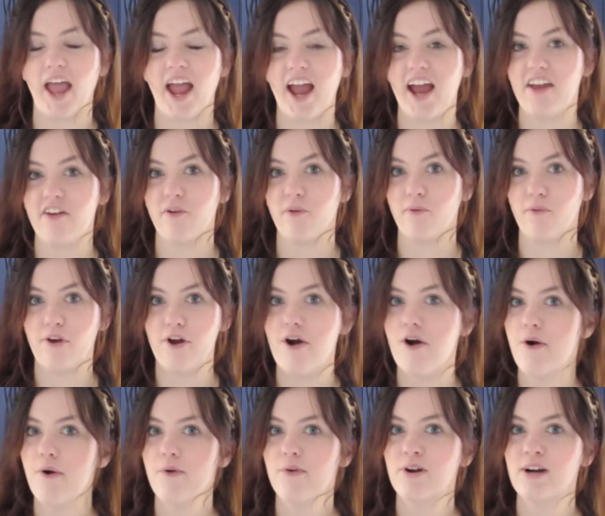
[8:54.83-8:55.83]
I don't
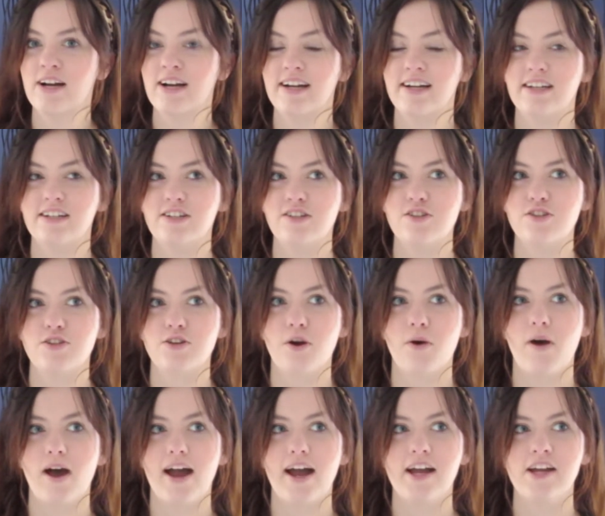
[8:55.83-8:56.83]
know. So
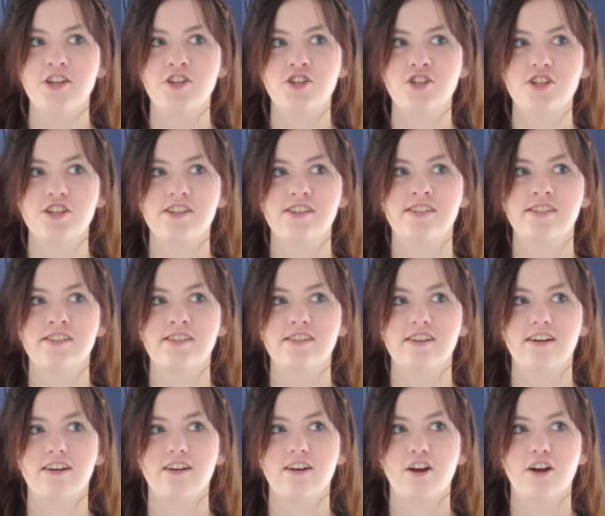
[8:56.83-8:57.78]
I just